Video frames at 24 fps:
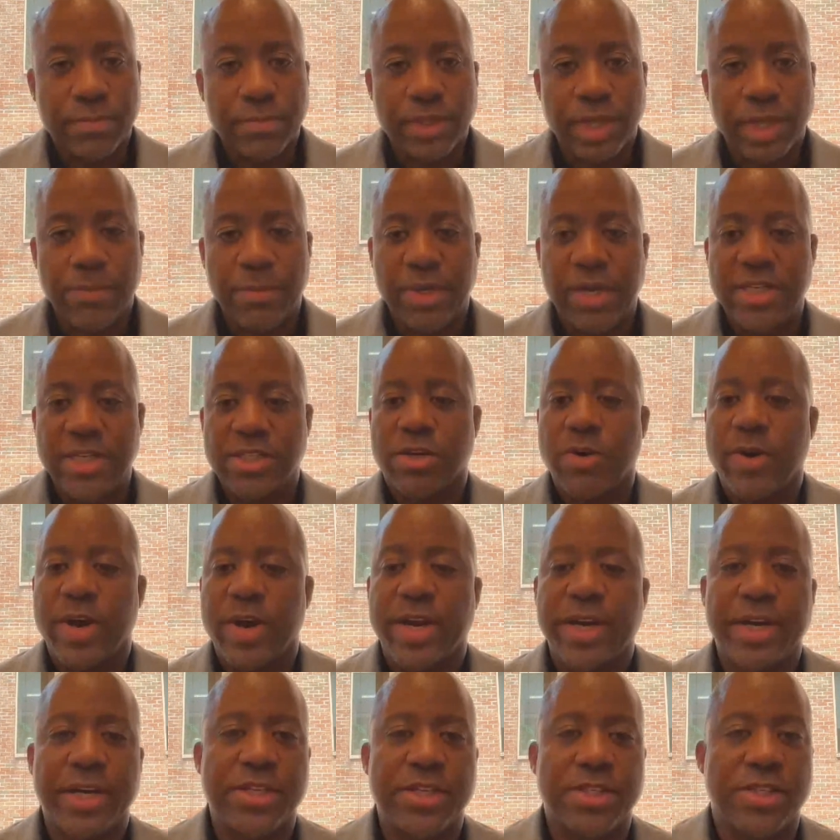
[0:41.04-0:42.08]
But let's go ahead
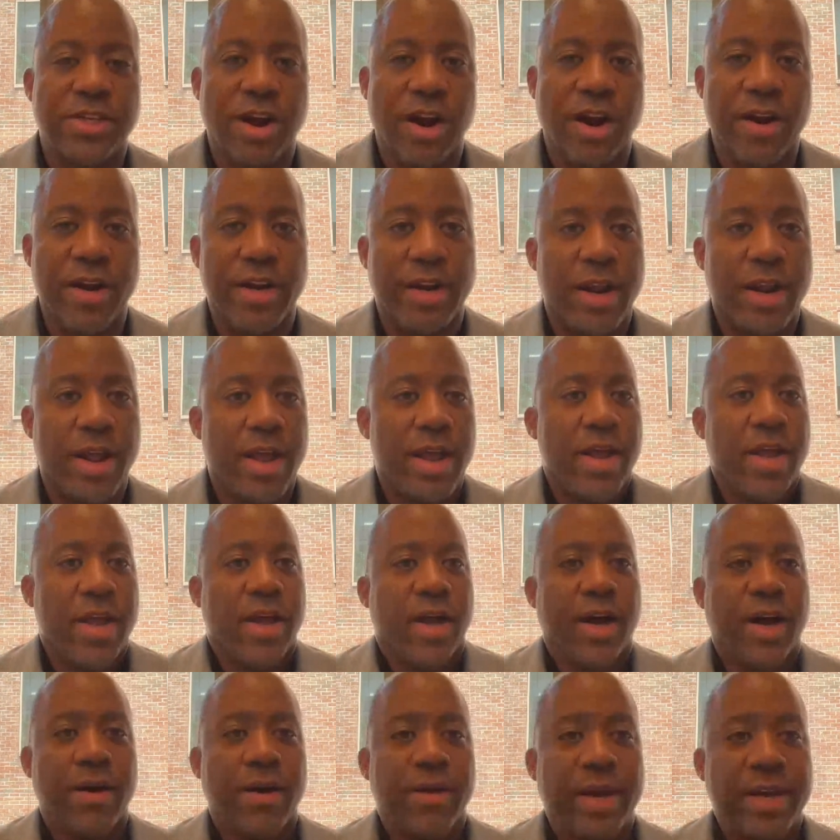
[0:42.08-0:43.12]
and get started.
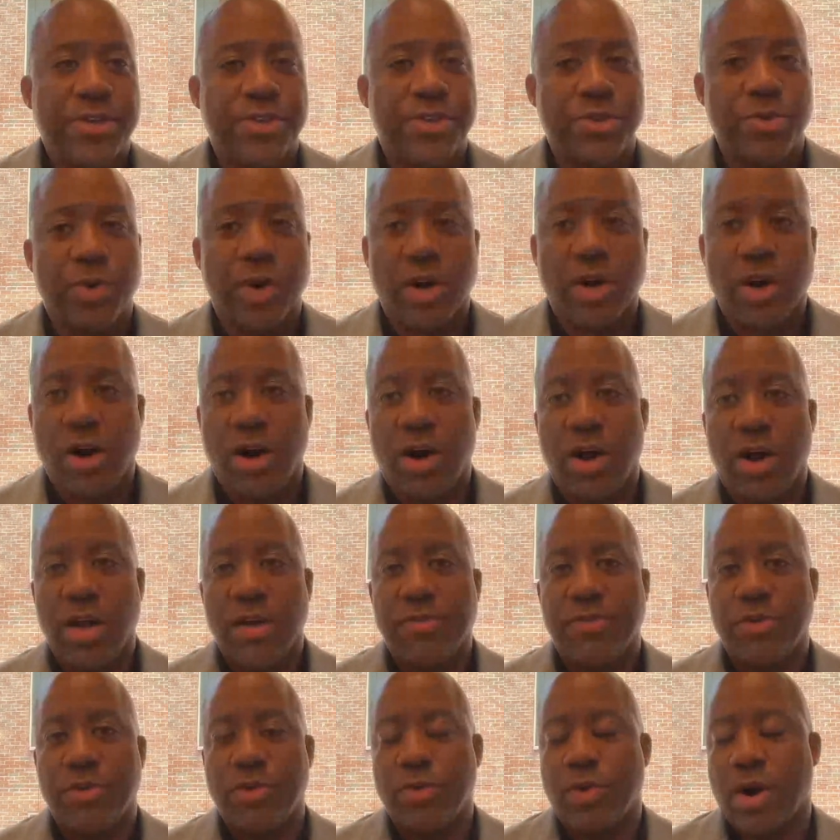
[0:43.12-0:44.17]
Uh, as you recall,
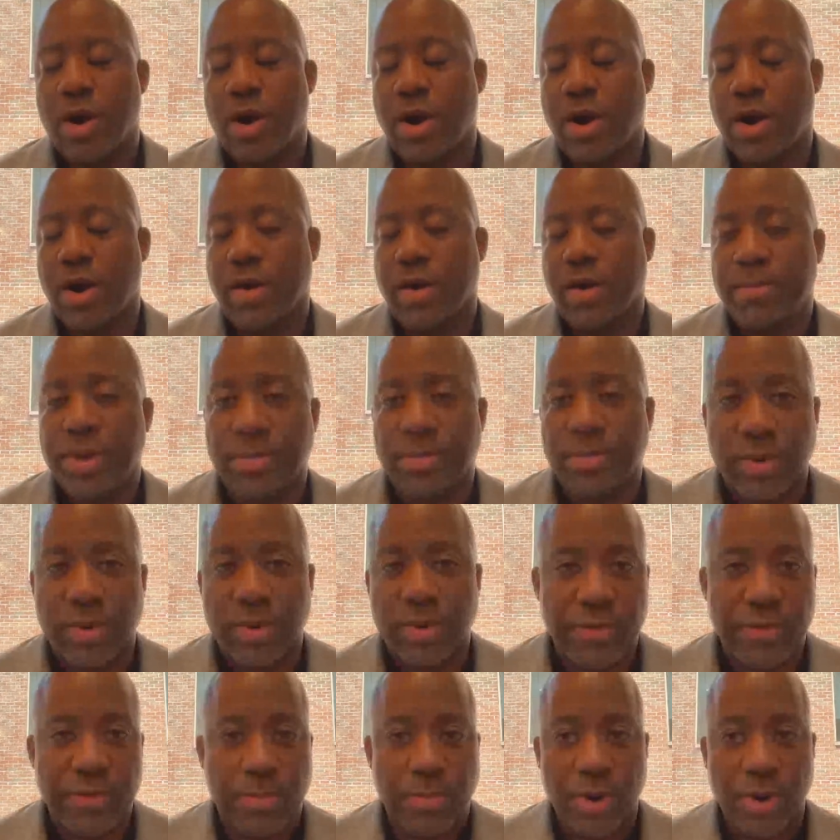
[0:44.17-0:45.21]
if you are a member
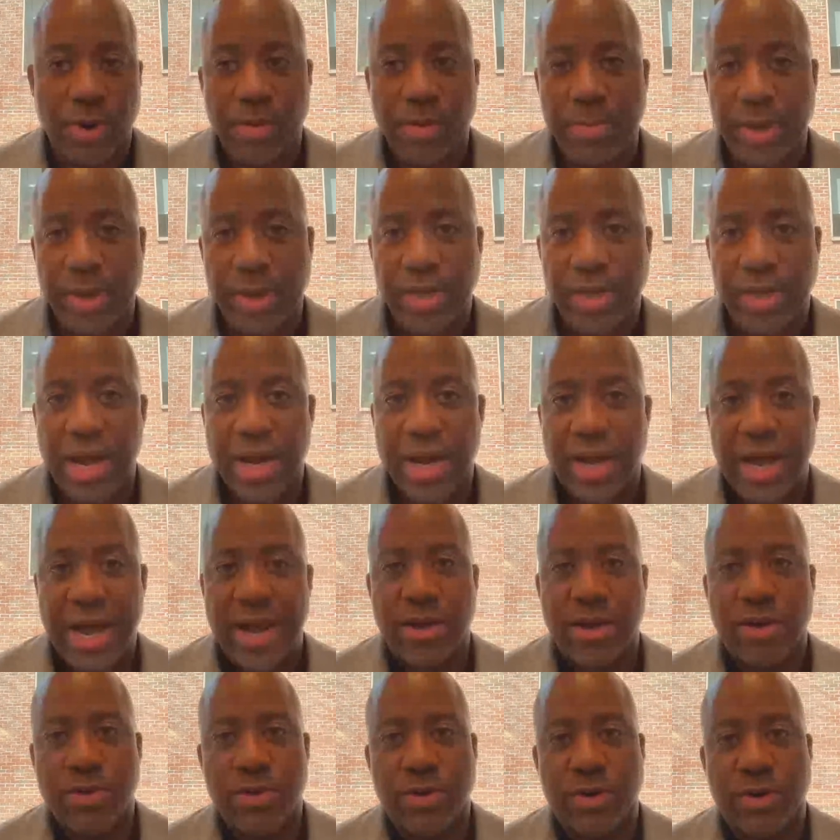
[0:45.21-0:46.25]
of the
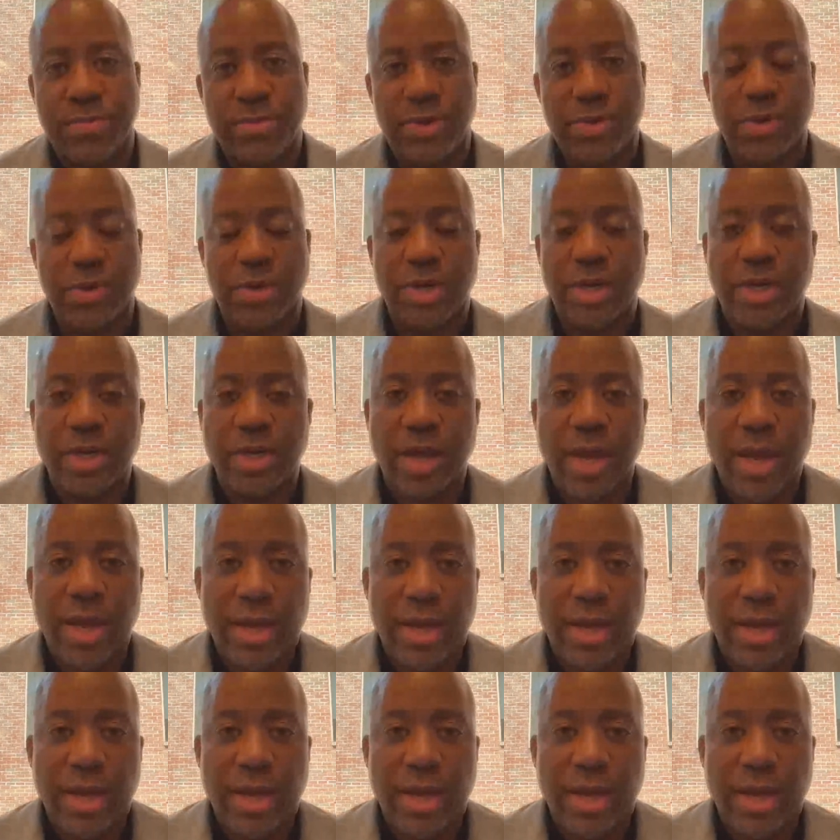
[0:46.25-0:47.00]
broadband.io community,